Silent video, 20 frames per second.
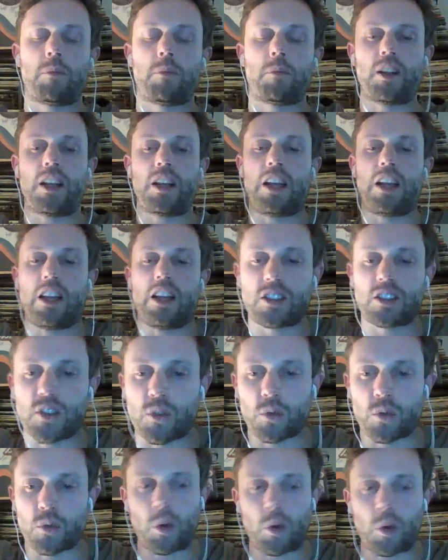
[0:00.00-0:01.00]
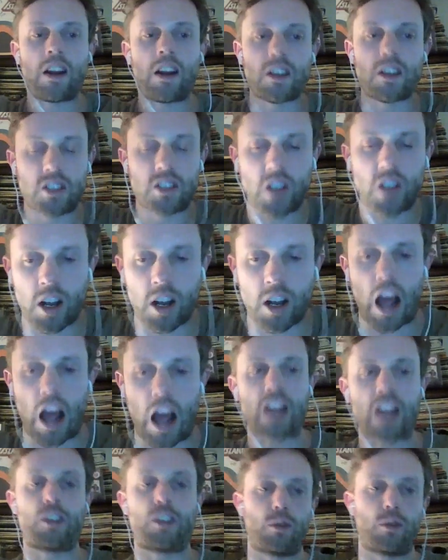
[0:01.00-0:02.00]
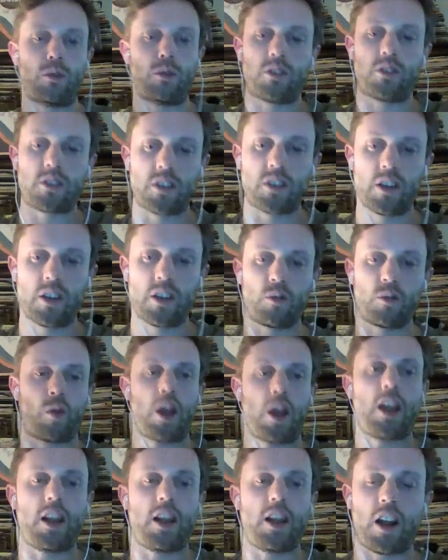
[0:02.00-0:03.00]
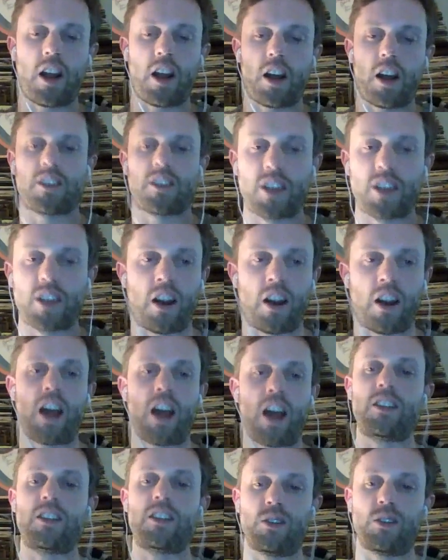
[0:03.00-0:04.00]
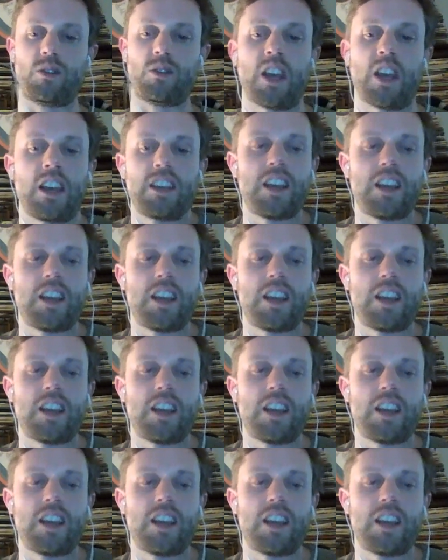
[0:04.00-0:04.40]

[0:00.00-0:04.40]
Please rate us on iTunes. Rate us on iTunes.